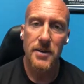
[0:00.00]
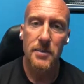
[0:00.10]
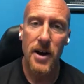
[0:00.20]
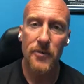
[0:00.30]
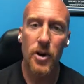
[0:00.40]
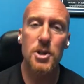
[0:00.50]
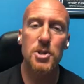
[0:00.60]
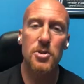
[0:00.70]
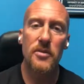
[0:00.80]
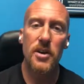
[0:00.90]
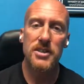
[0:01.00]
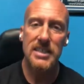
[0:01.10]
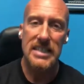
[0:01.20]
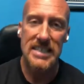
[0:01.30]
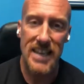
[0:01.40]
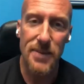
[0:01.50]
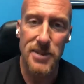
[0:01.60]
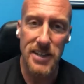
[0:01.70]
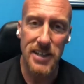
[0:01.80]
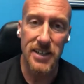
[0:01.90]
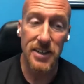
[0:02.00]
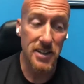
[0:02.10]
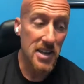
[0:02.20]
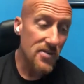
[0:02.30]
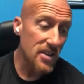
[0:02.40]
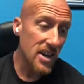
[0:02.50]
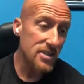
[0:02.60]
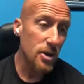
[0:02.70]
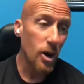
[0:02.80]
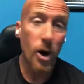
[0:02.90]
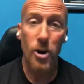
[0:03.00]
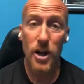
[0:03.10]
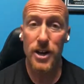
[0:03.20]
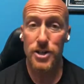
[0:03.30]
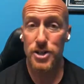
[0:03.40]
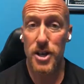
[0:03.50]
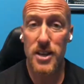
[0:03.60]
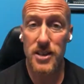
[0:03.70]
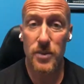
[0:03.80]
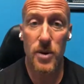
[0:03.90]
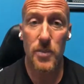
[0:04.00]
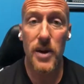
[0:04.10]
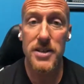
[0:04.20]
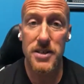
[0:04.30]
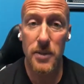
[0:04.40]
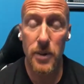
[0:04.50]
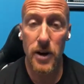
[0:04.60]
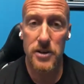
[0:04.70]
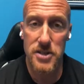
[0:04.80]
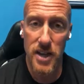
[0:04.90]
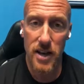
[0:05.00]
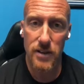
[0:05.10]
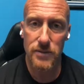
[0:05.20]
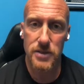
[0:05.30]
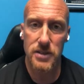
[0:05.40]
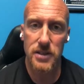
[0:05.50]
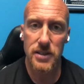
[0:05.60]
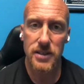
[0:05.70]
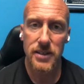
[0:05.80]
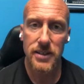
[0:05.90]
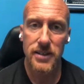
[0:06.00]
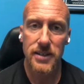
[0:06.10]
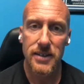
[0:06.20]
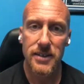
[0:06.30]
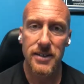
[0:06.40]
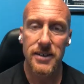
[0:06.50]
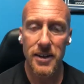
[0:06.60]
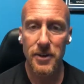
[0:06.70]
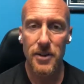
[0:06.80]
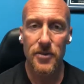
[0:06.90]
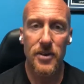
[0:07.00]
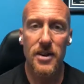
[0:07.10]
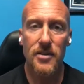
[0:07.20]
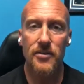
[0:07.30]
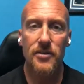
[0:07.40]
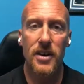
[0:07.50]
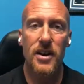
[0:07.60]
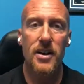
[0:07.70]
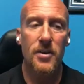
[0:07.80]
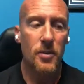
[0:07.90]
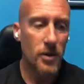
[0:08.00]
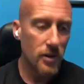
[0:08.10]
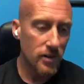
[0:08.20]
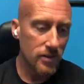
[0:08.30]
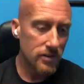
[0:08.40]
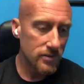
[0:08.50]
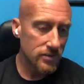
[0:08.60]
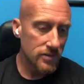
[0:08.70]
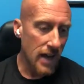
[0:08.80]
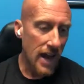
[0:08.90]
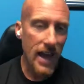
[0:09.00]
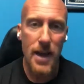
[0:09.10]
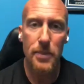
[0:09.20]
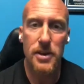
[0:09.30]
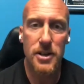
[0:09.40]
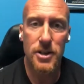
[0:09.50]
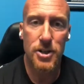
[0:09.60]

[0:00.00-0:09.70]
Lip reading: by virtue of us accepting it, alleviates a whole lot of shit that we're placing upon ourselves. You know, if we're not happy in a